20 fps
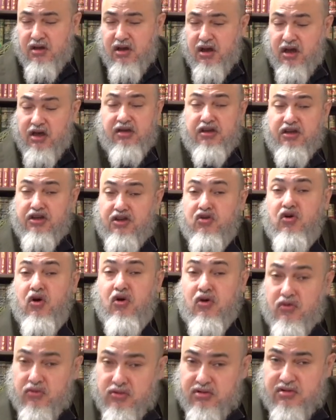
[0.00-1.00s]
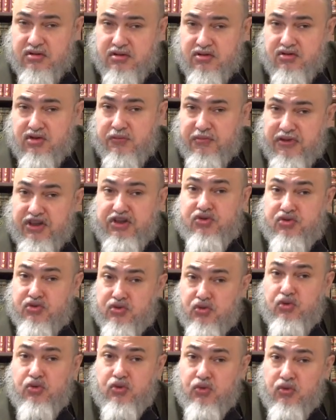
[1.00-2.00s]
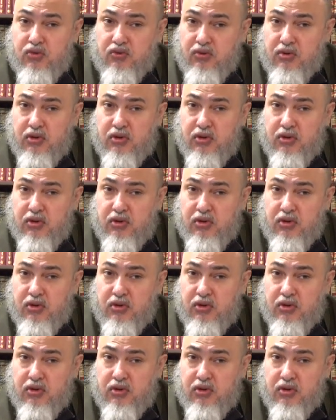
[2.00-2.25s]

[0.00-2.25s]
and he knows to be true.